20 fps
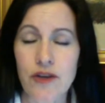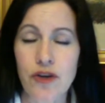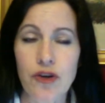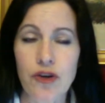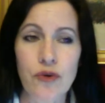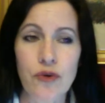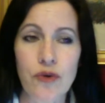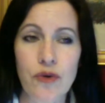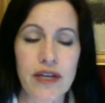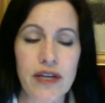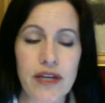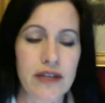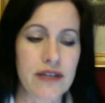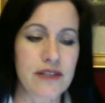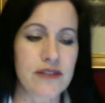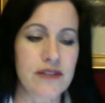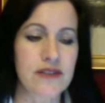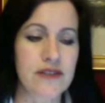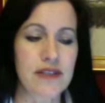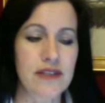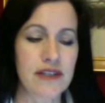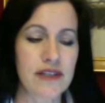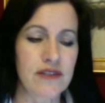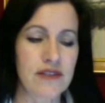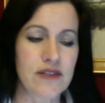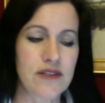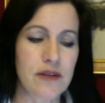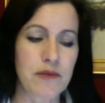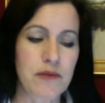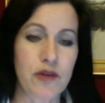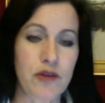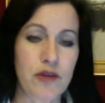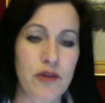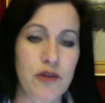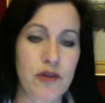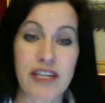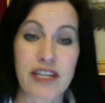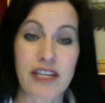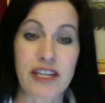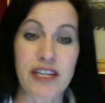who is someone who
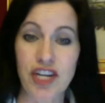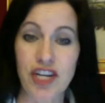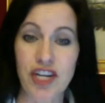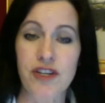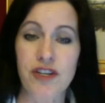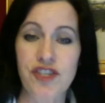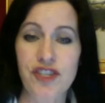can share,